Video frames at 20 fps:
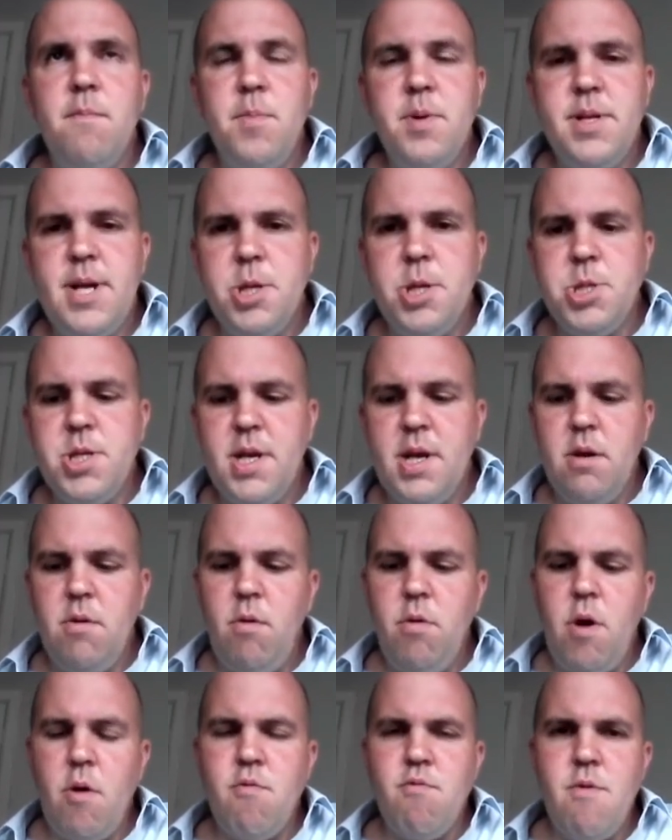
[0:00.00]
potentially,
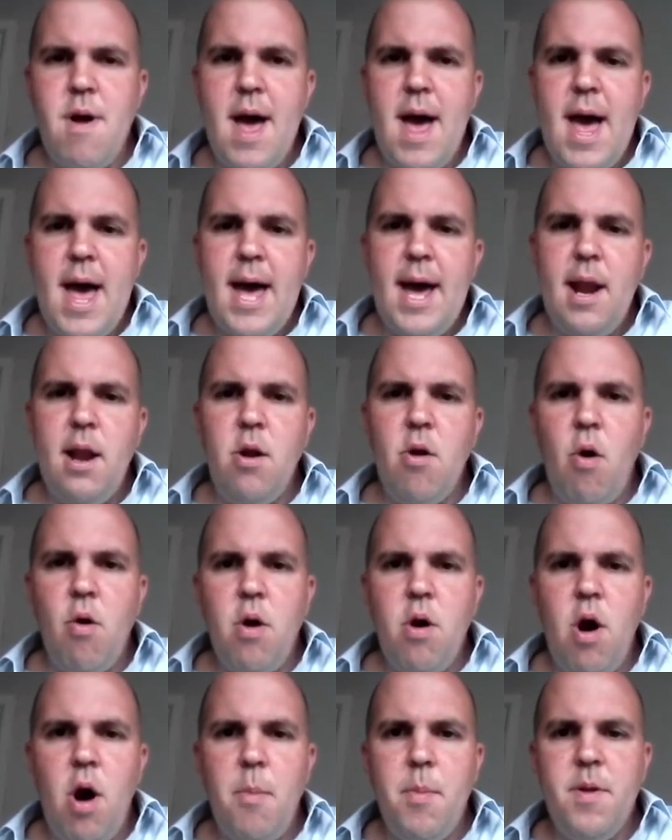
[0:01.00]
although rare and
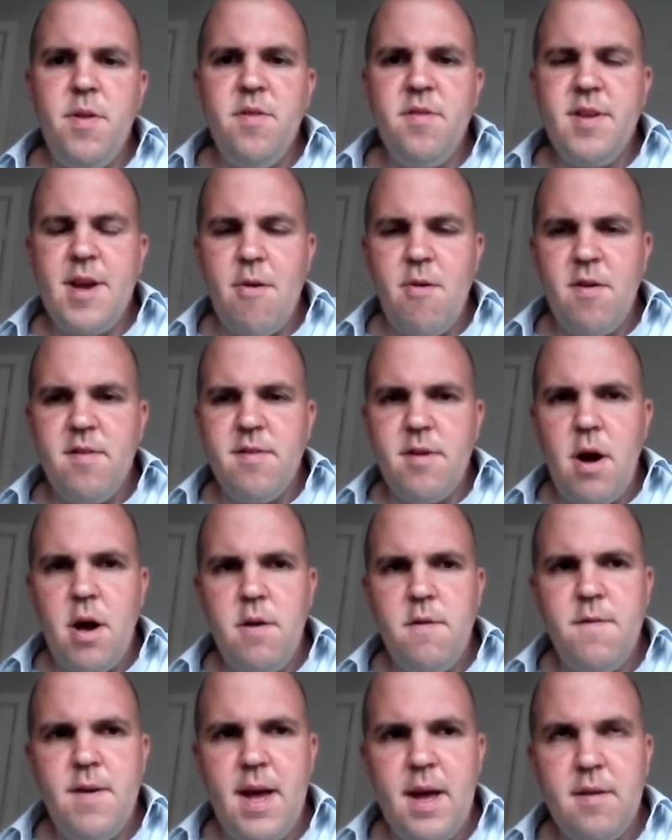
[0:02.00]
not common, serious
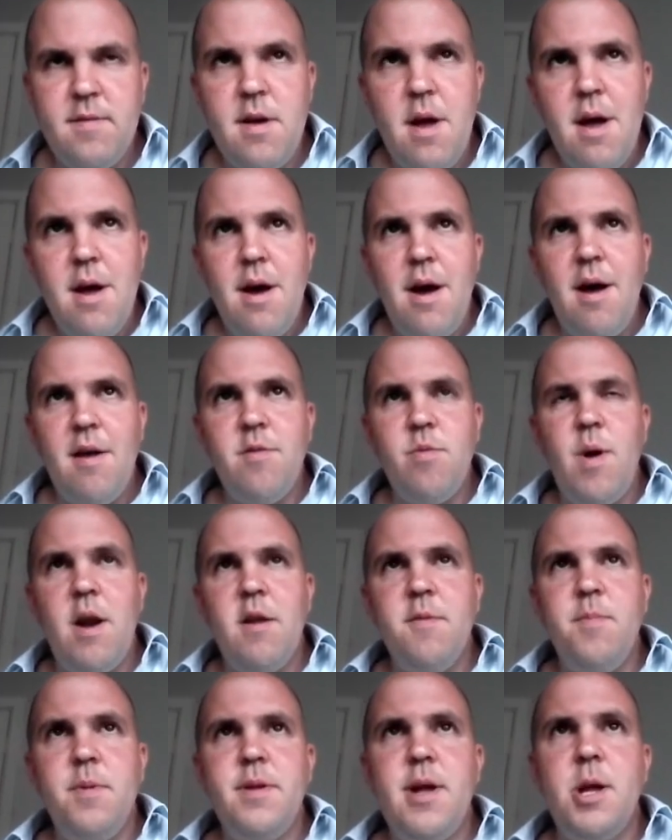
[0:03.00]
side effects, as
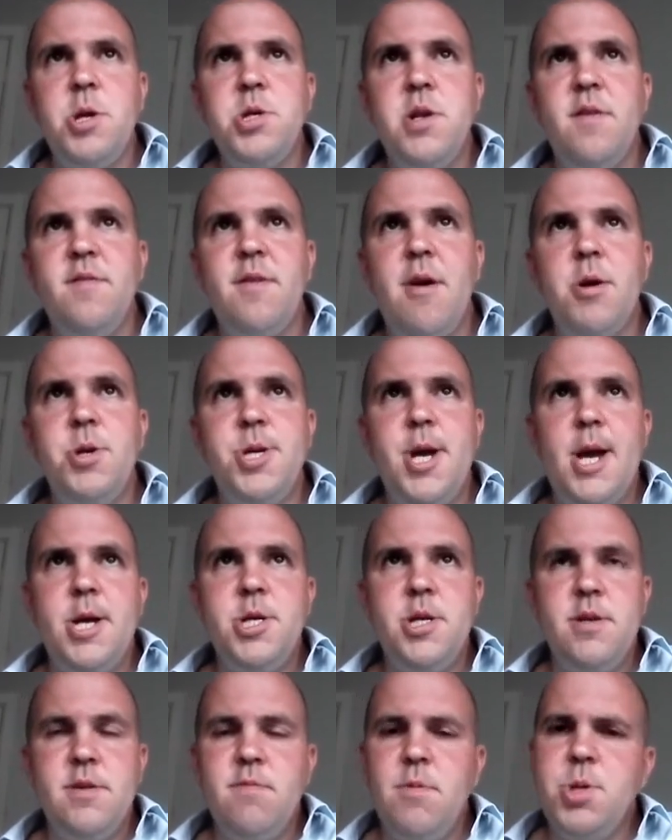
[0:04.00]
well as potential
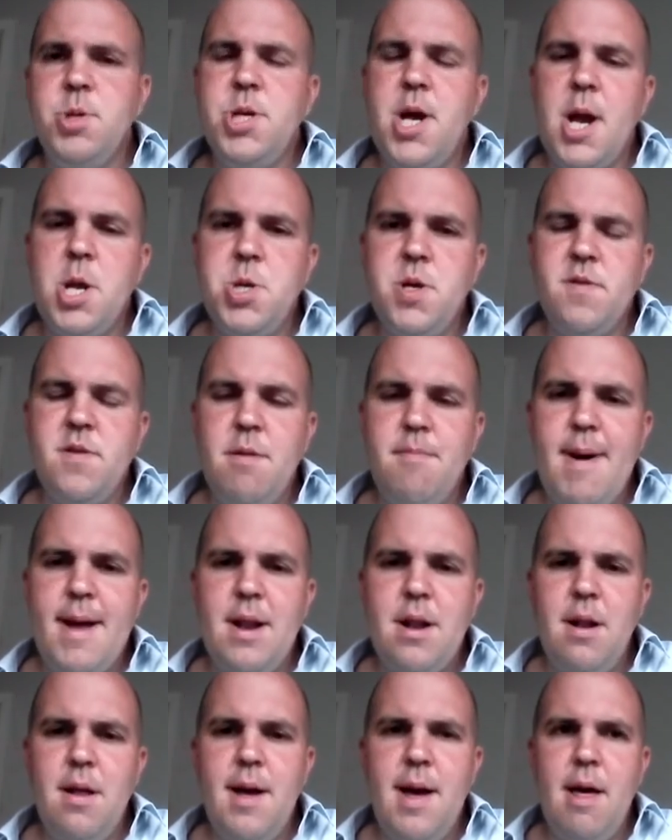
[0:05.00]
associations with changes to
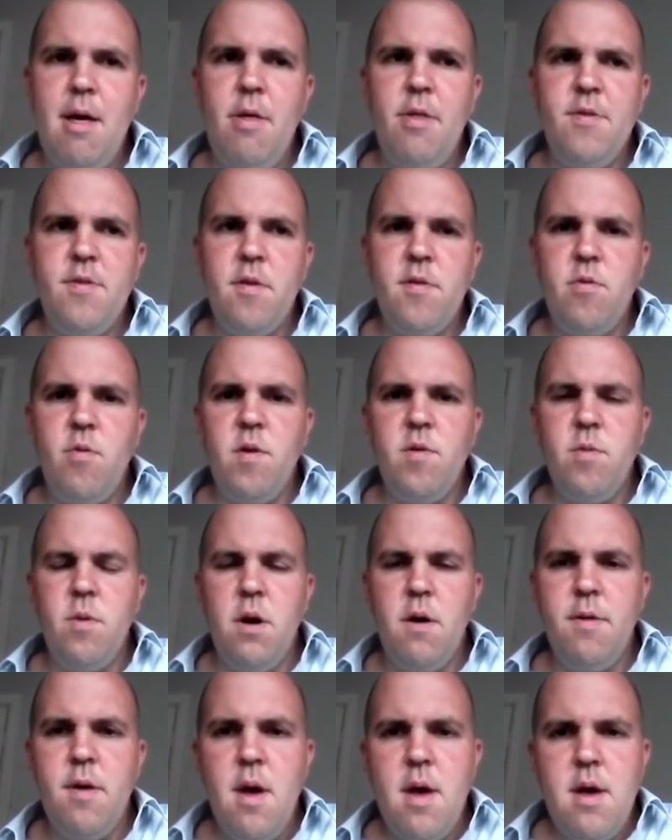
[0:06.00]
mental health. So it's always
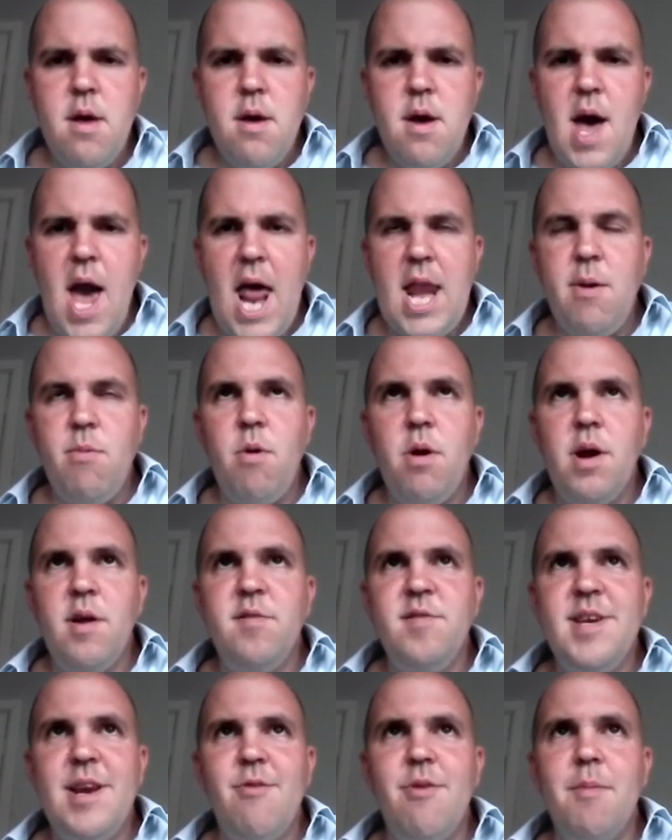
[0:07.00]
worth anyone
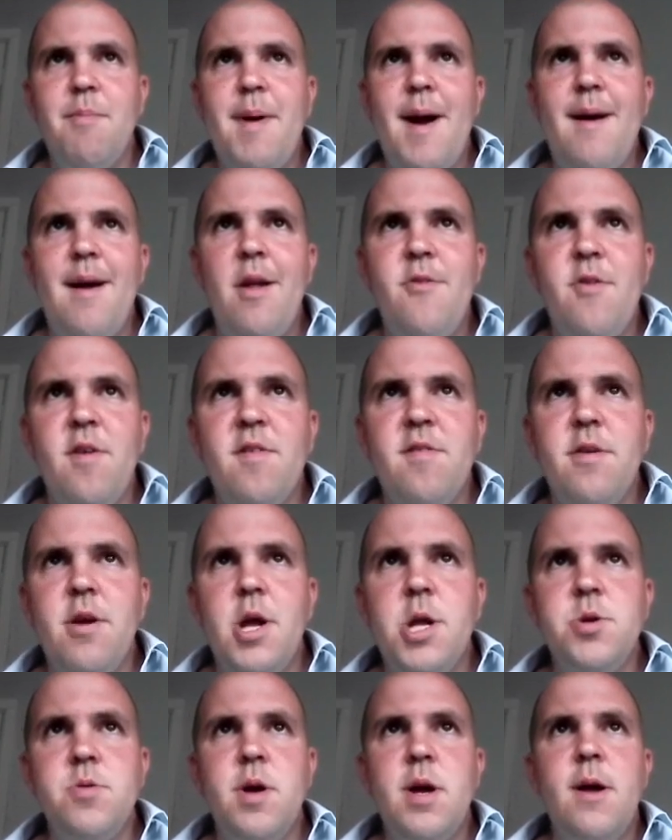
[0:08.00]
considering bariatric
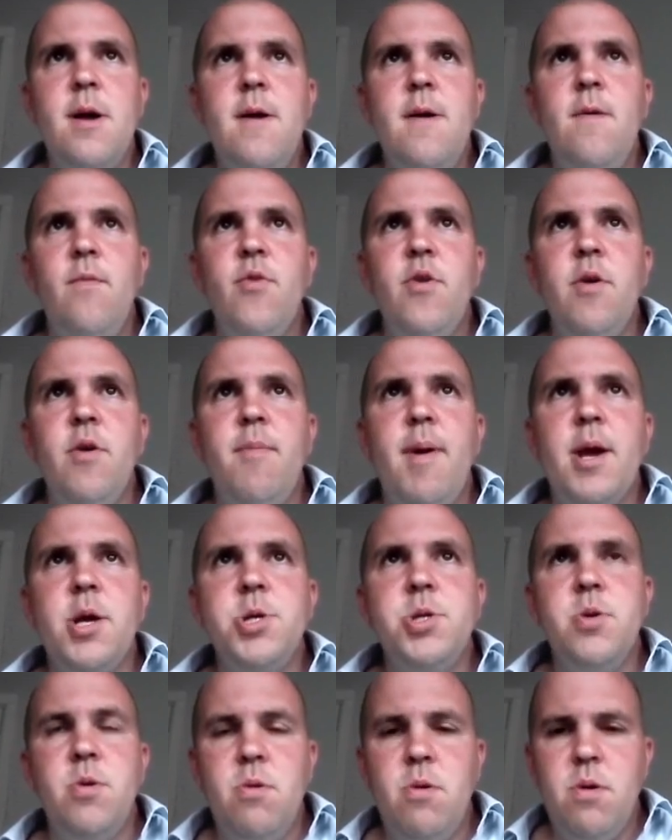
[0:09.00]
surgery to make
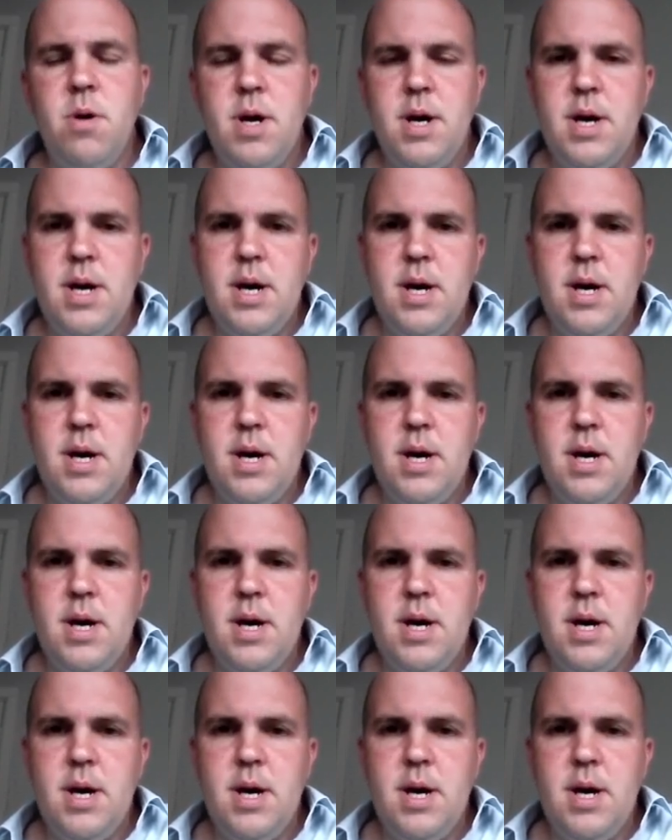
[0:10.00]
sure